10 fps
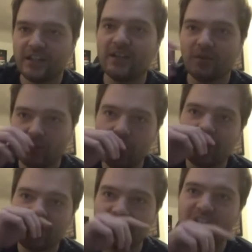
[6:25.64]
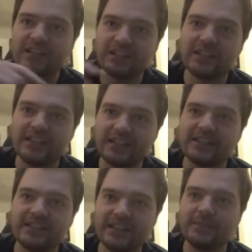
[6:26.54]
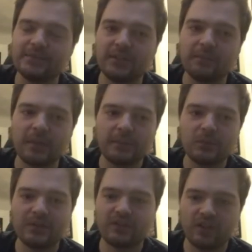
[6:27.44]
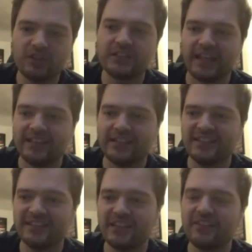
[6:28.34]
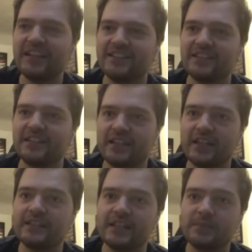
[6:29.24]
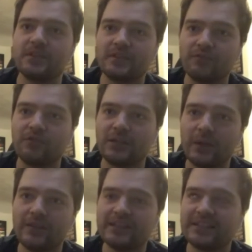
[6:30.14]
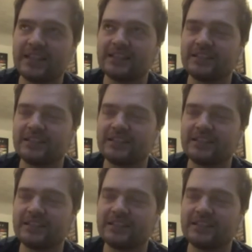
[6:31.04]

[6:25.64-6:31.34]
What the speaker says: When you look at the teams that maybe we've lost against, they're teams that have done really well this season.